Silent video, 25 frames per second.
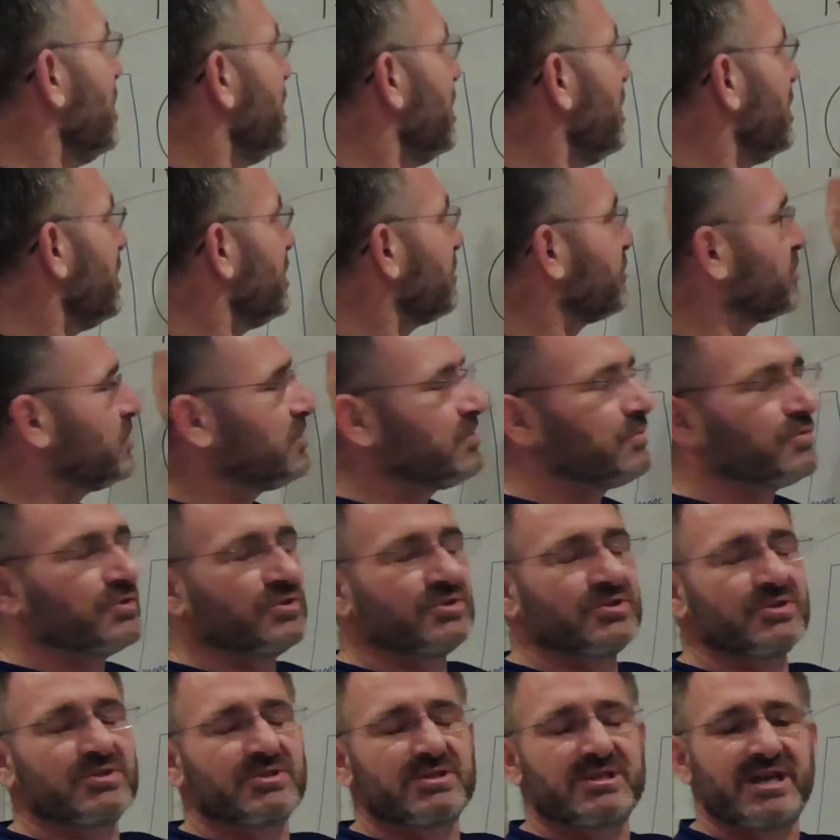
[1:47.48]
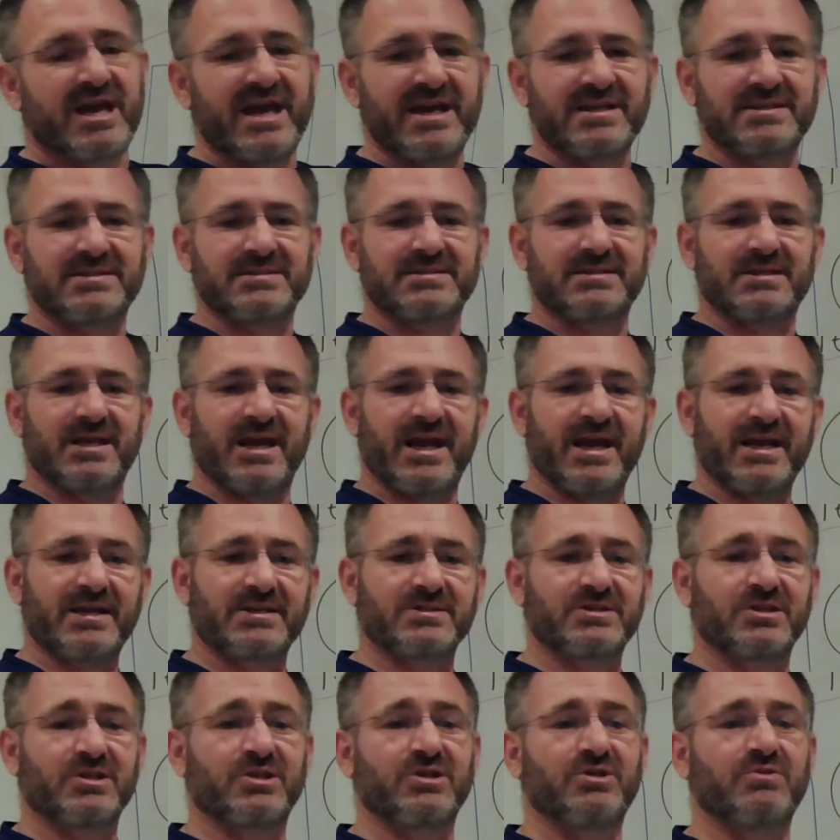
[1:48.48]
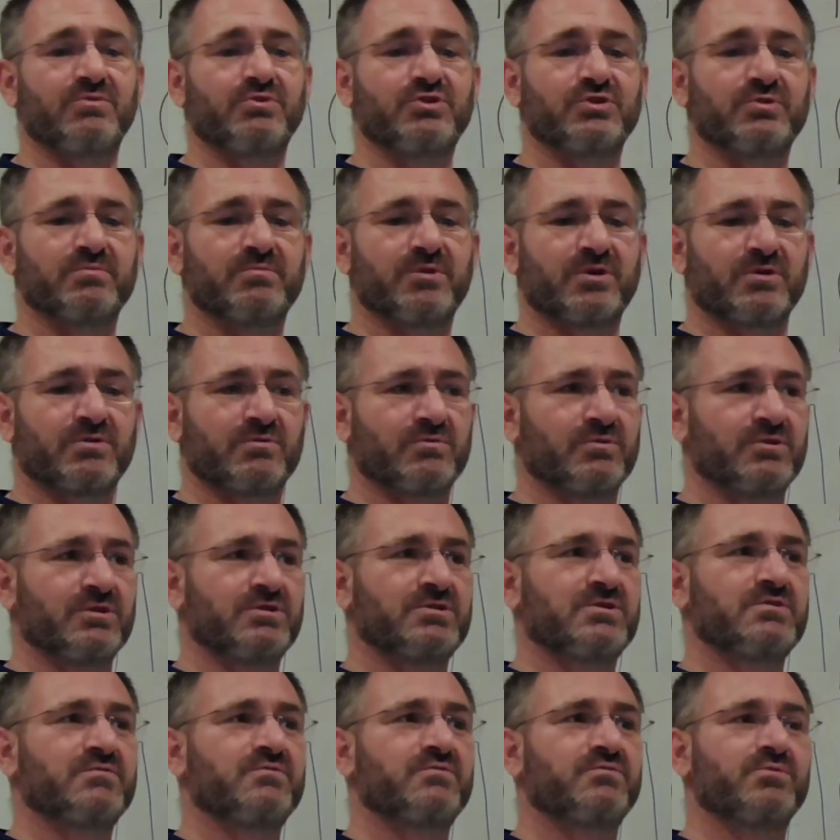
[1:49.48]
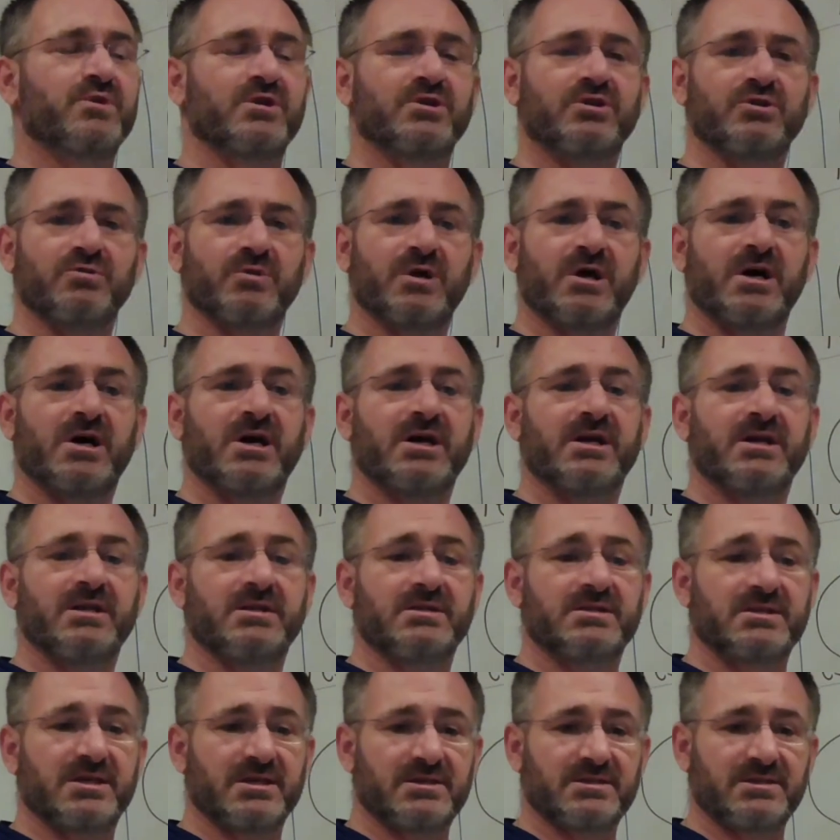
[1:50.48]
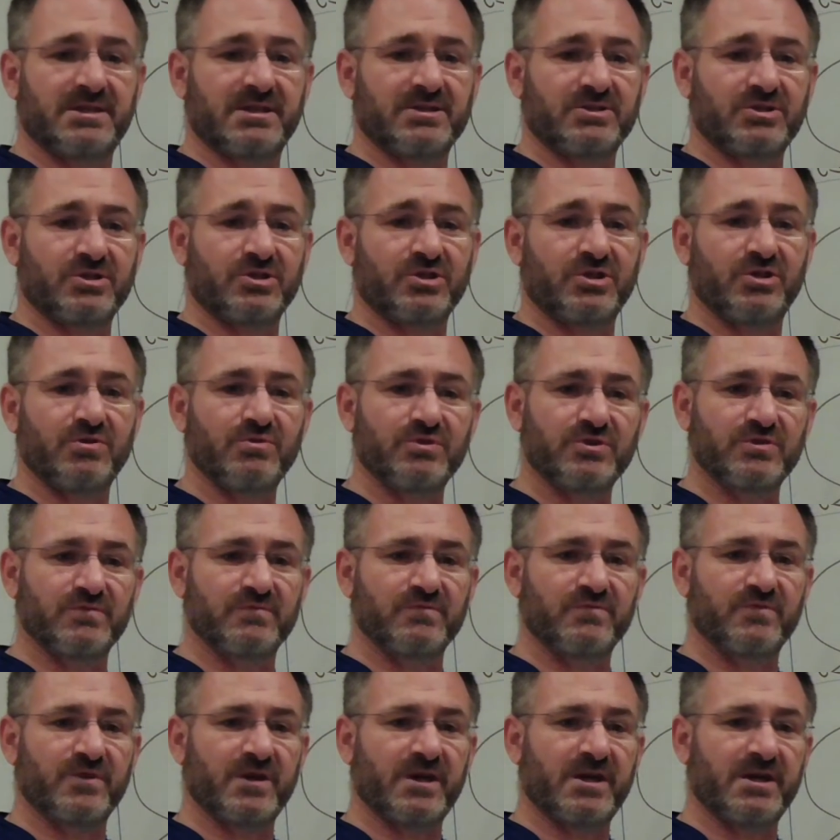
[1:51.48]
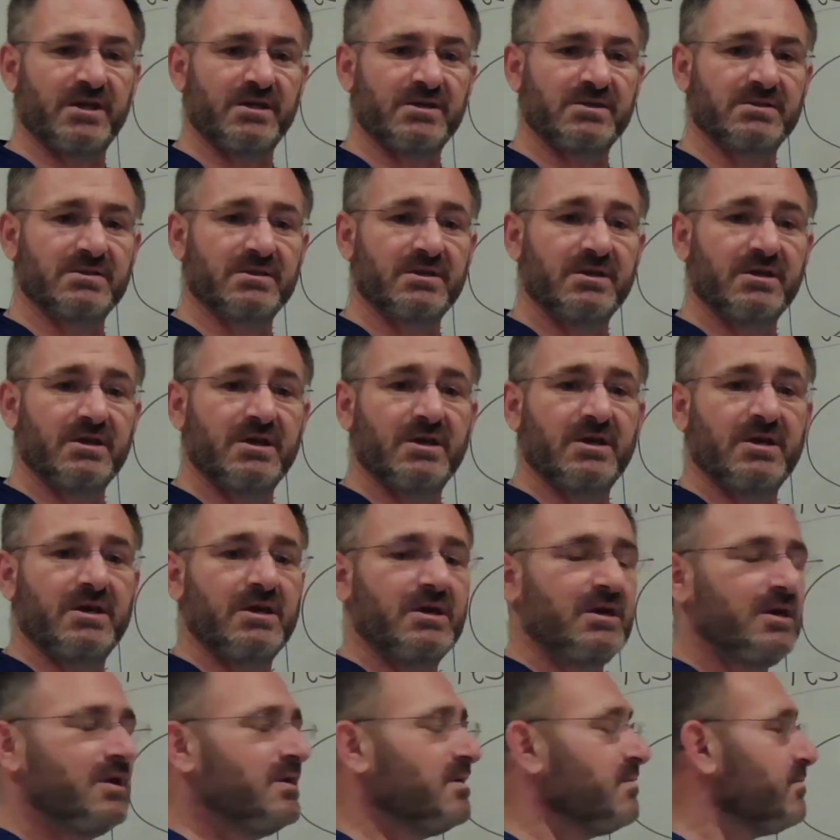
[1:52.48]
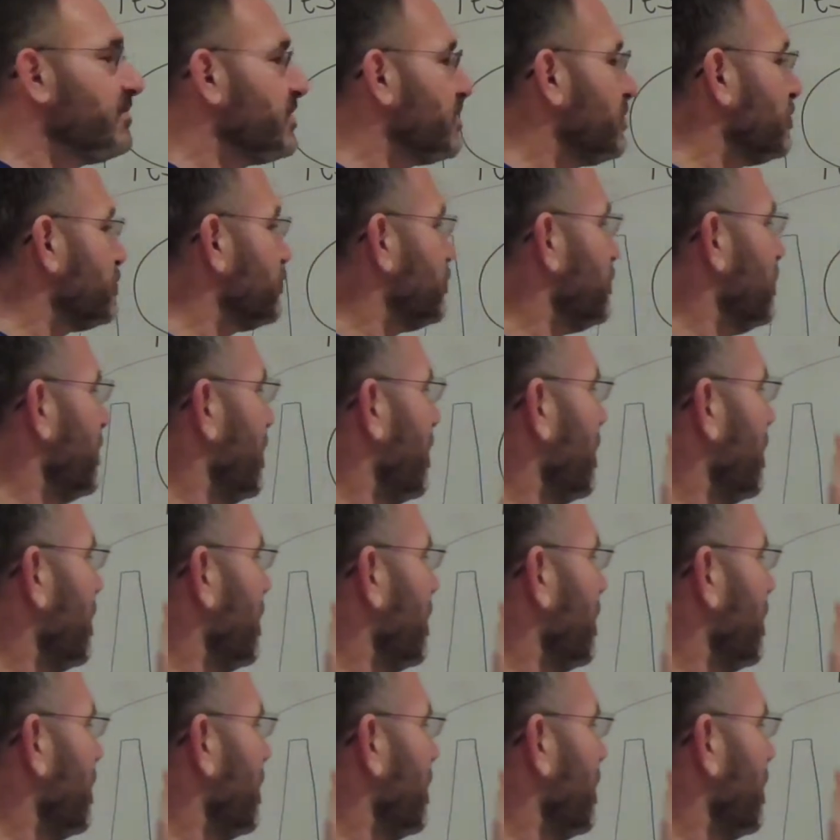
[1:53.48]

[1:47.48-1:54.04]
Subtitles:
And I've called this a test execution model. This is when you are in test execution phase, because the